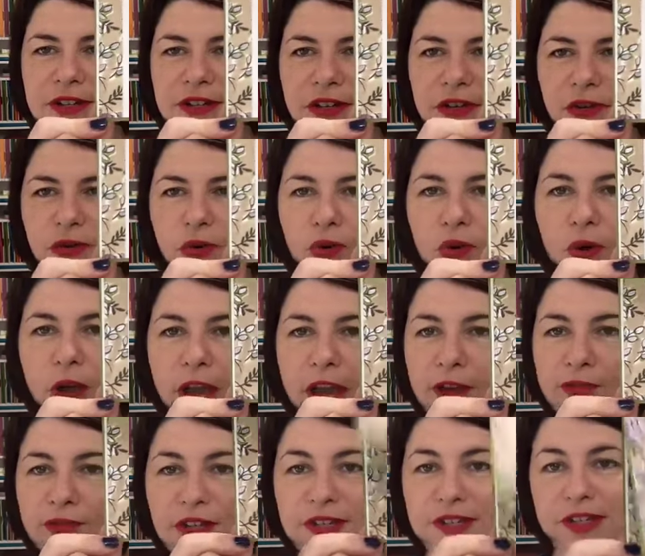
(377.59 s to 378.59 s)
So oh,
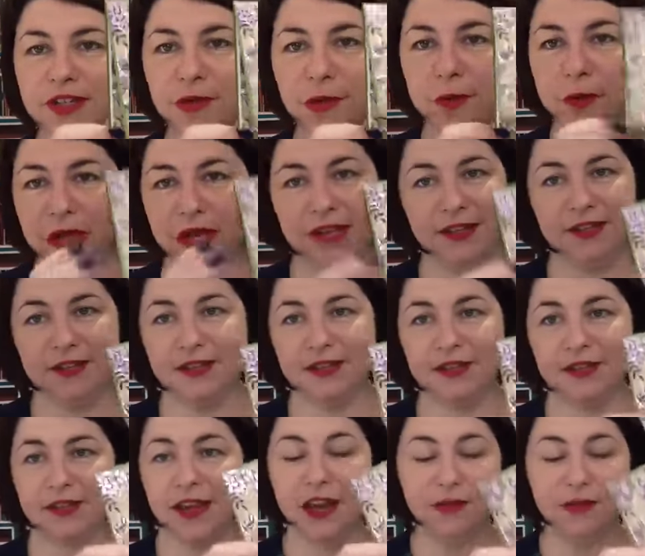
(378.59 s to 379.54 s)
every single piece,